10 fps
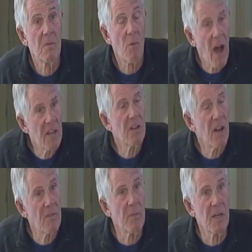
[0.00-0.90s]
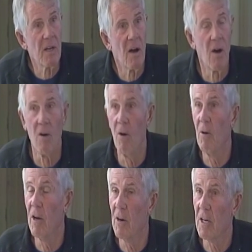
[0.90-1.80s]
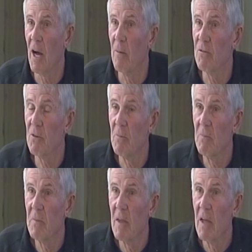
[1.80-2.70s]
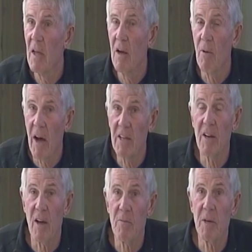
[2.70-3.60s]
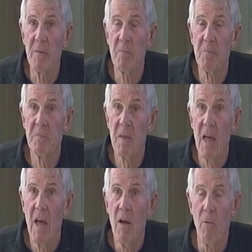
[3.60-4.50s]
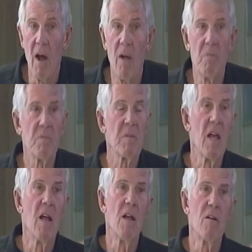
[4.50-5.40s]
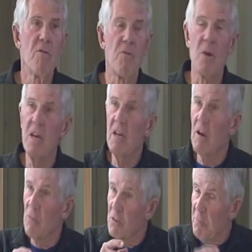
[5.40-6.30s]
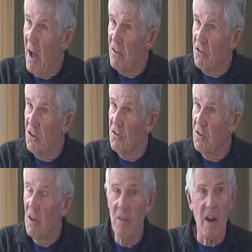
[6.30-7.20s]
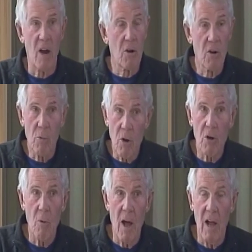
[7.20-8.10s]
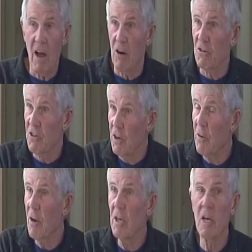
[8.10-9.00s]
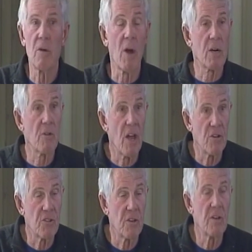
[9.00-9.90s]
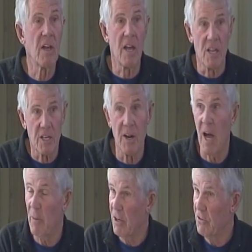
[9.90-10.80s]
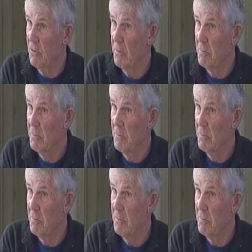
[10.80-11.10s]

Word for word: Why do you love me? Uh oh, here it comes. Why do you love me? Well, three responses that aren't going to work well are scenery, recreation, and economics.